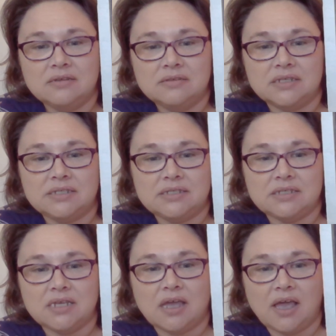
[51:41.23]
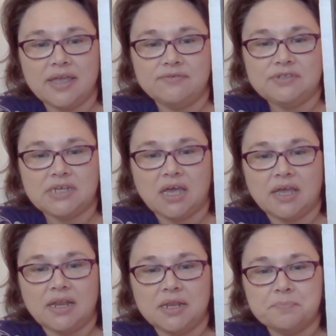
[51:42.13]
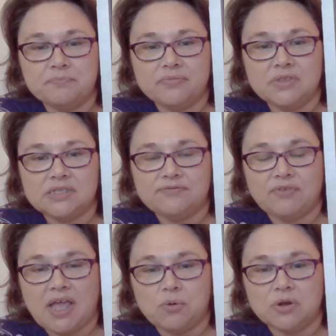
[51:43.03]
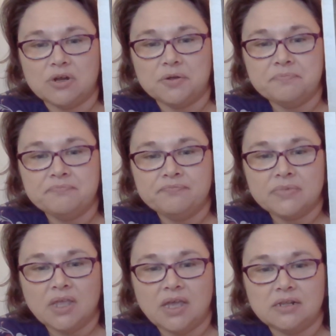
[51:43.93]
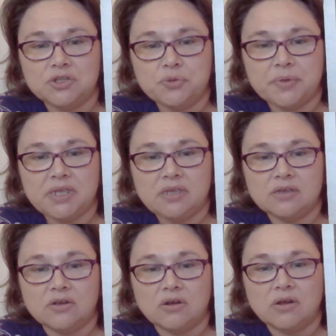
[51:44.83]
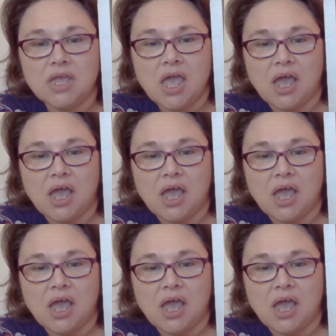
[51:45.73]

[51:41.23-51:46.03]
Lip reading: let's see, I have done this flower and a little bit here.